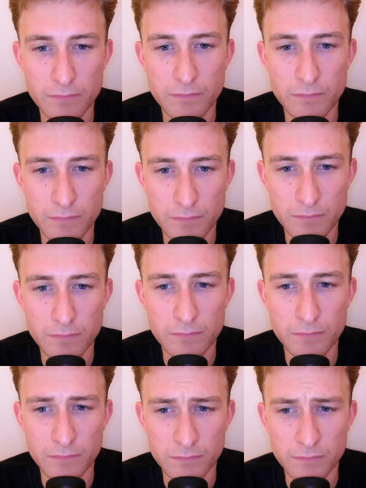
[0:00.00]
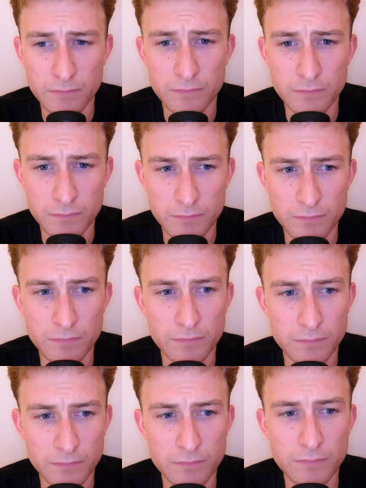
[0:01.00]

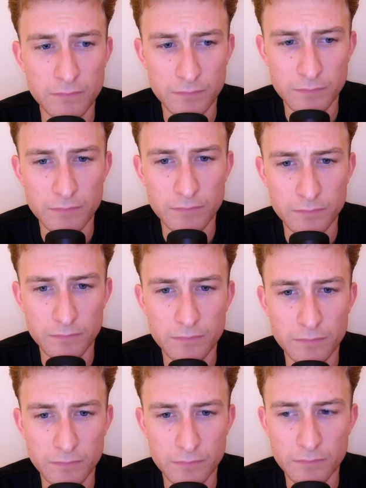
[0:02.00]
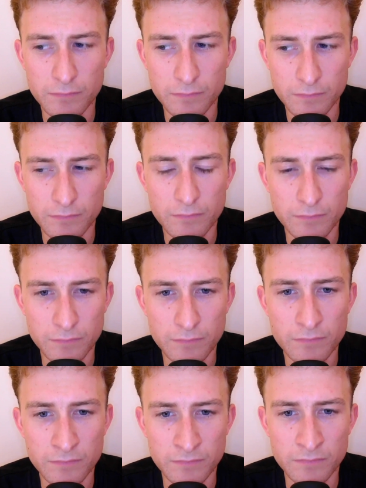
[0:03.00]

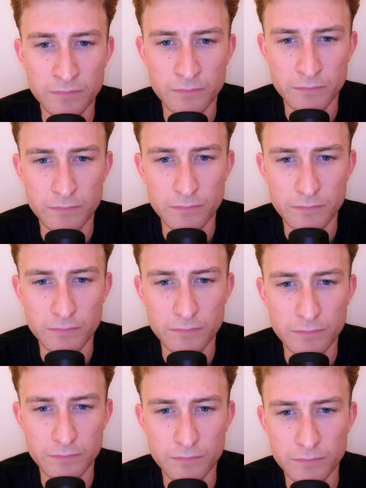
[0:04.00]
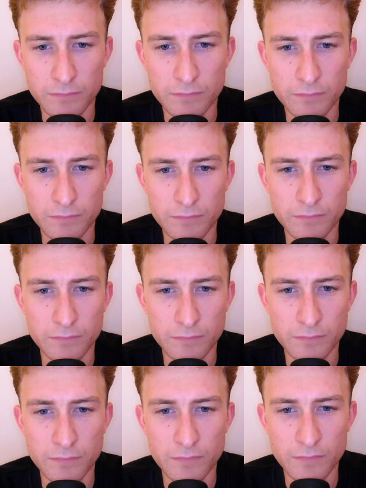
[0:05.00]

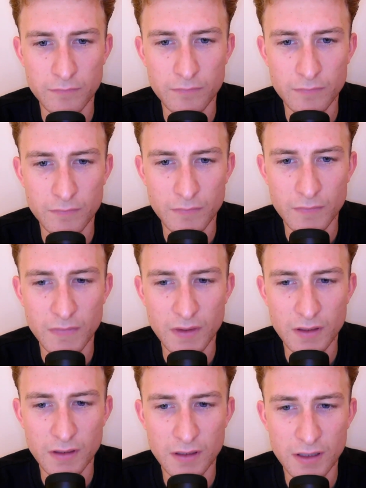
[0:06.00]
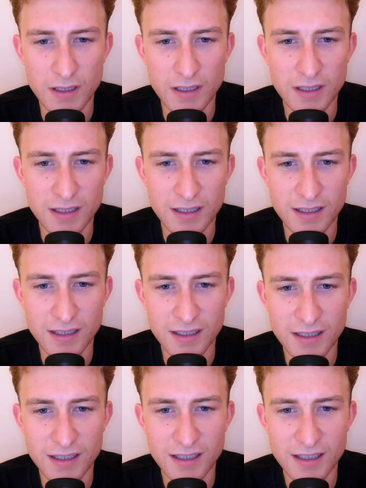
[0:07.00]
This person isn't speaking.